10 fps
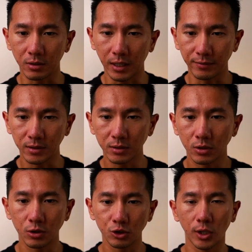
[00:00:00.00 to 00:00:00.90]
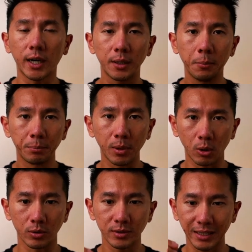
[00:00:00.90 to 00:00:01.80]
I have this giant
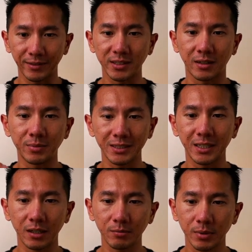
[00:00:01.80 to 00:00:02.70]
bold seventy-seven percent.